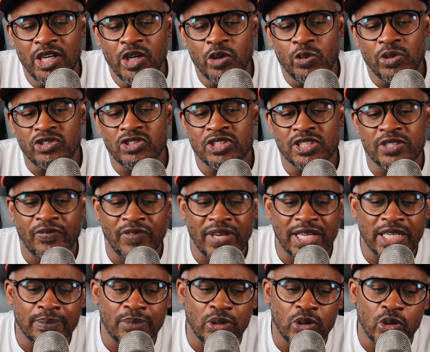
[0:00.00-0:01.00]
which is
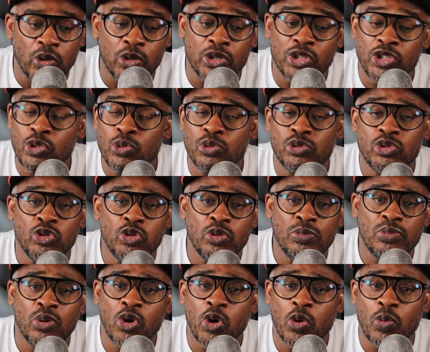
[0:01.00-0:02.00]
available on
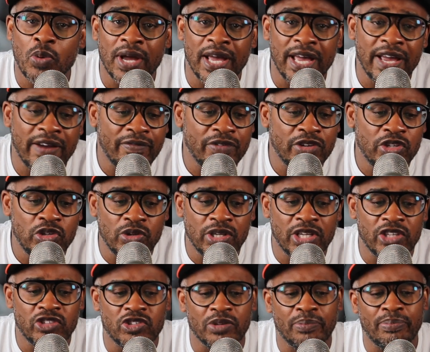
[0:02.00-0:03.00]
YouTube or wherever you
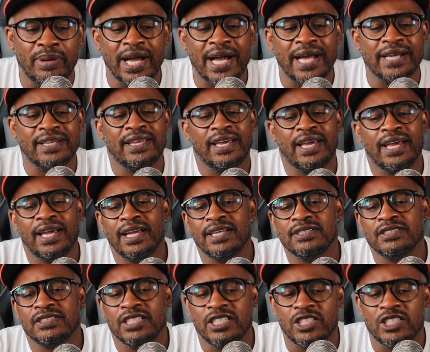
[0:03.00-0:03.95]
get your podcast.